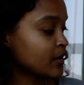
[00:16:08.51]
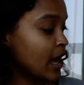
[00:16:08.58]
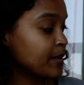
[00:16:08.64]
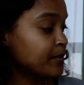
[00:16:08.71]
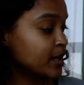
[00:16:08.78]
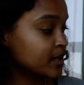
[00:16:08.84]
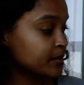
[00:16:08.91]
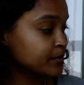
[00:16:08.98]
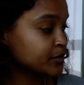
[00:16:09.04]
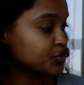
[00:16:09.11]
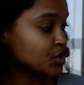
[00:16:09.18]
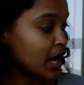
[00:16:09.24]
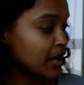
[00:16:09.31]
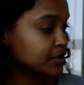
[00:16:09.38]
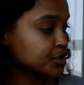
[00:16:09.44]
I pick up the
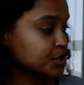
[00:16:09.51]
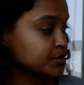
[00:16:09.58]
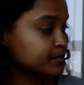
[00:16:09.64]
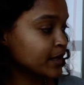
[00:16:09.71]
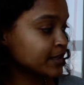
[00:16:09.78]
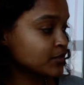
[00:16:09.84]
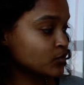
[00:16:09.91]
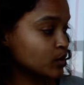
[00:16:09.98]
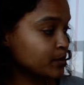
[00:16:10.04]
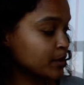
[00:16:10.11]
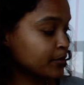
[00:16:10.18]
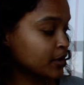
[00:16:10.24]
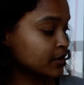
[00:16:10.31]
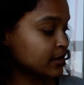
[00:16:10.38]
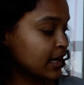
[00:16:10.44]
trash, I sweep
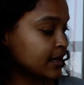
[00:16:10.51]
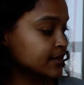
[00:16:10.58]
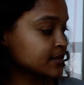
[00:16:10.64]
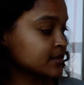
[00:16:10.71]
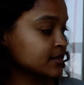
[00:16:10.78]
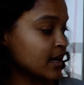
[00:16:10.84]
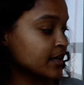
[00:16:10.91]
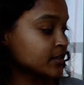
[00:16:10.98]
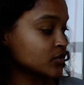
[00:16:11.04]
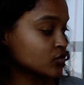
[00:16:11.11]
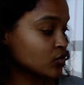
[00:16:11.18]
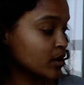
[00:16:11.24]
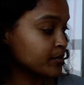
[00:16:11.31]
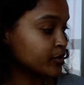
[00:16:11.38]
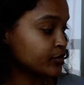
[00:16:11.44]
up the glass, I
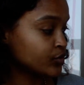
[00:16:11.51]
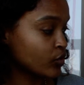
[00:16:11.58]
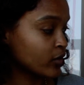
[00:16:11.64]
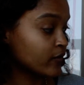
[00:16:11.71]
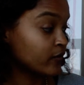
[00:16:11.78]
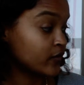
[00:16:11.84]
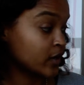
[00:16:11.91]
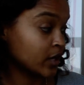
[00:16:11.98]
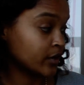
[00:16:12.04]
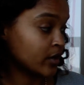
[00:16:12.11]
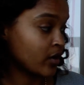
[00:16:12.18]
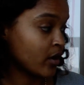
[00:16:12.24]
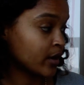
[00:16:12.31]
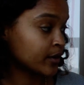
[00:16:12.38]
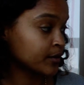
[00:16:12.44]
scrub the door very
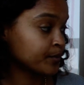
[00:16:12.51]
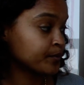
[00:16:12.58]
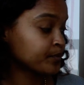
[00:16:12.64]
hard.